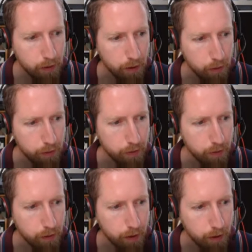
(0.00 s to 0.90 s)
and
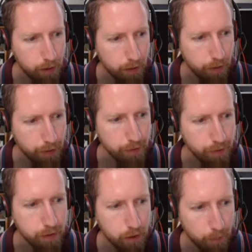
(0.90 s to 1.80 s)
other things
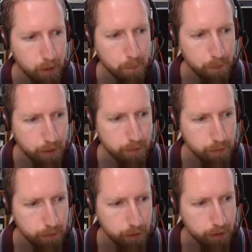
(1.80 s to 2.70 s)
like common
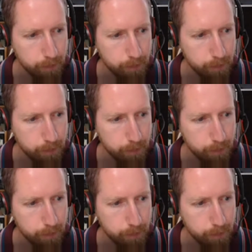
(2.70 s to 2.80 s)
operational